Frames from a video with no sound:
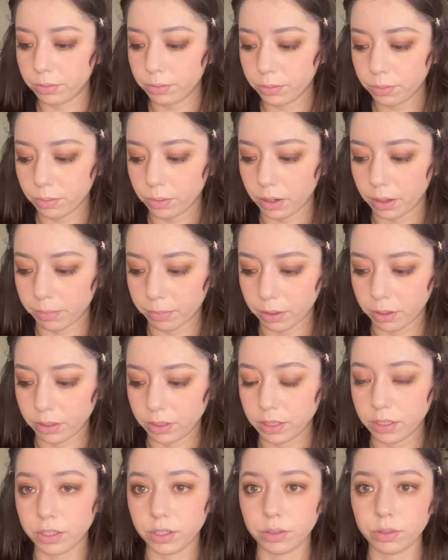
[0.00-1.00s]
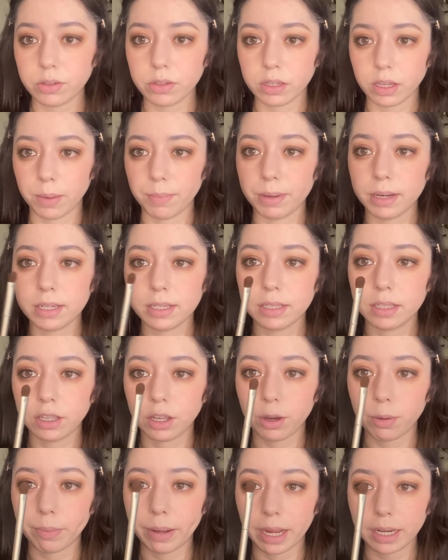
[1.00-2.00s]
what I'm going to do is I'm going to
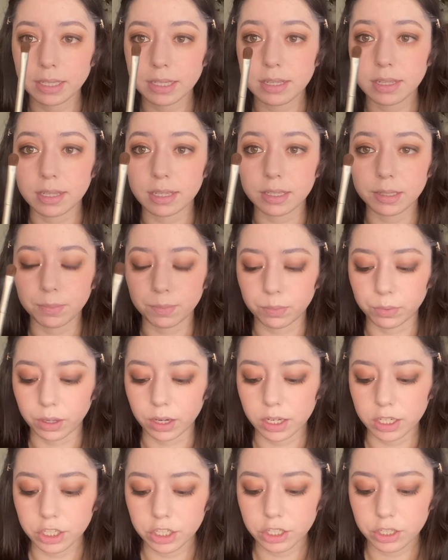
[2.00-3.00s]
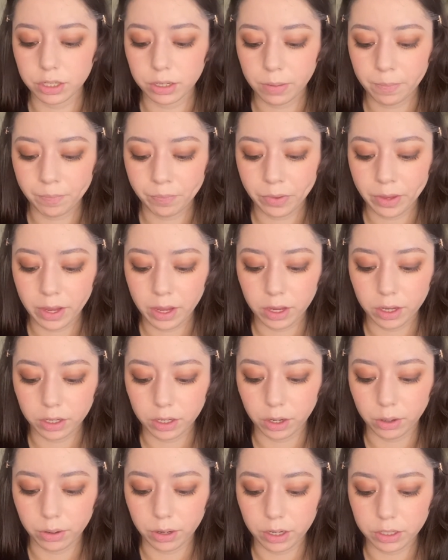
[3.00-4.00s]
go back to this brush,
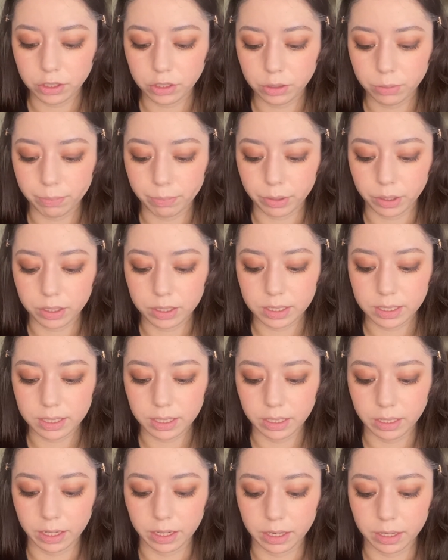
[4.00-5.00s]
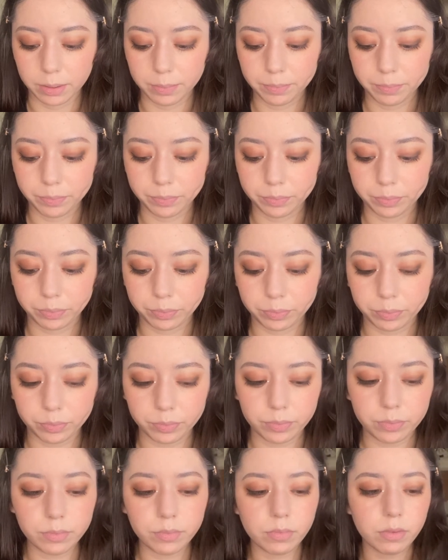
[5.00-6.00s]
go onto Burnt Sienna,
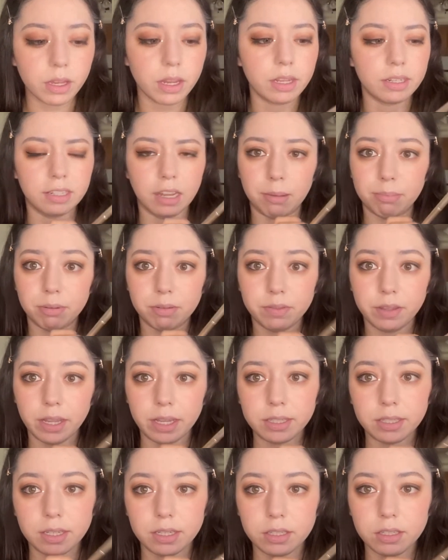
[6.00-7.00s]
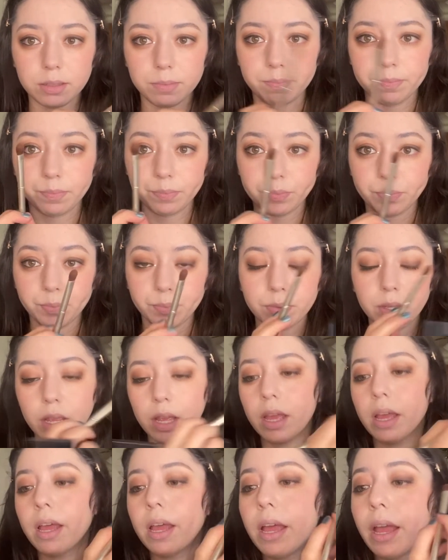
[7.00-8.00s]
tap off the excess,
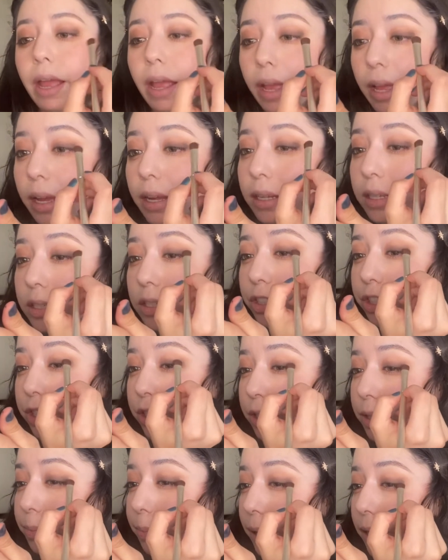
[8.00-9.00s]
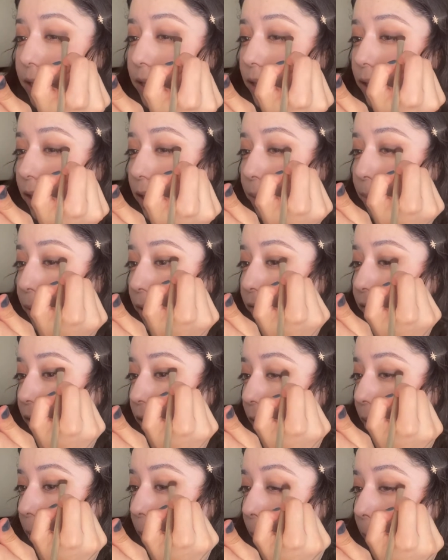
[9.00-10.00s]
and just basically buff it out.